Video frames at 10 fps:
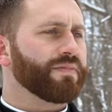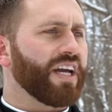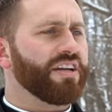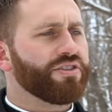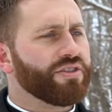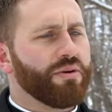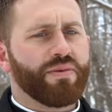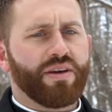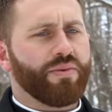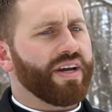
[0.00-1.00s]
And in so
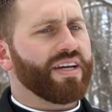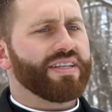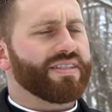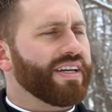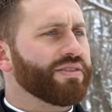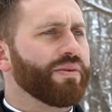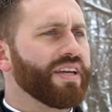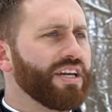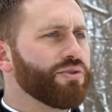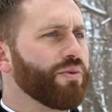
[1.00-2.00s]
many ways, that's
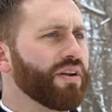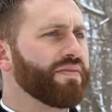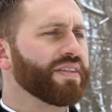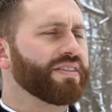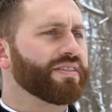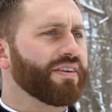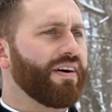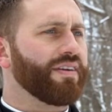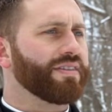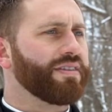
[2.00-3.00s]
what each one of us is
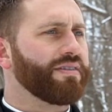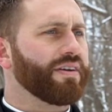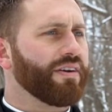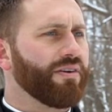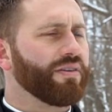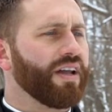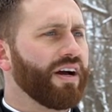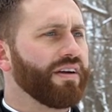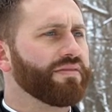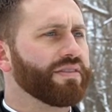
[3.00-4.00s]
called to in our own
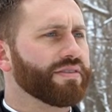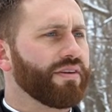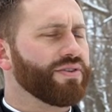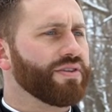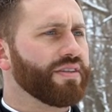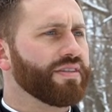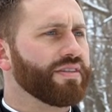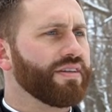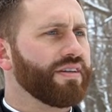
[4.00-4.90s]
lives as Christians.